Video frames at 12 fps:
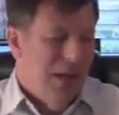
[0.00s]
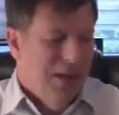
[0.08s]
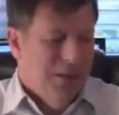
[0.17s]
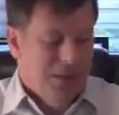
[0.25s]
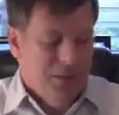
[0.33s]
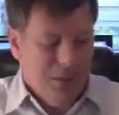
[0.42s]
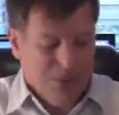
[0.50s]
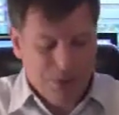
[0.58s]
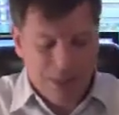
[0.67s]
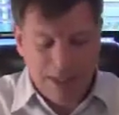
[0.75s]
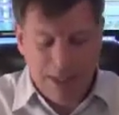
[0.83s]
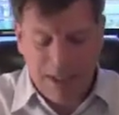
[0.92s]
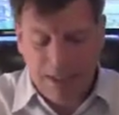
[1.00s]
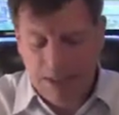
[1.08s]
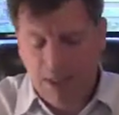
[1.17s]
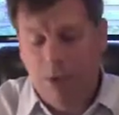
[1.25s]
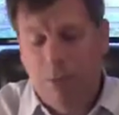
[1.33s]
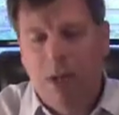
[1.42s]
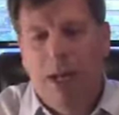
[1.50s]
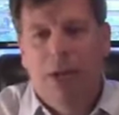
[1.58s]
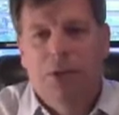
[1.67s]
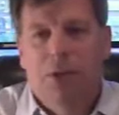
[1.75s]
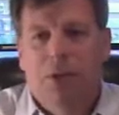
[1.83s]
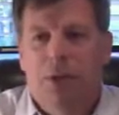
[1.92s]
So here's what I'd like you to do. I'm going to
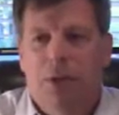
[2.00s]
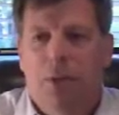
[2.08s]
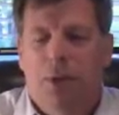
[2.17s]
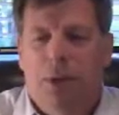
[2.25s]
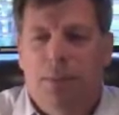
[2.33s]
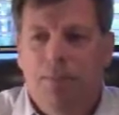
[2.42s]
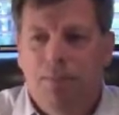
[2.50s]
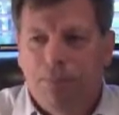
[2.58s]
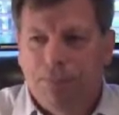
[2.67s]
ask you to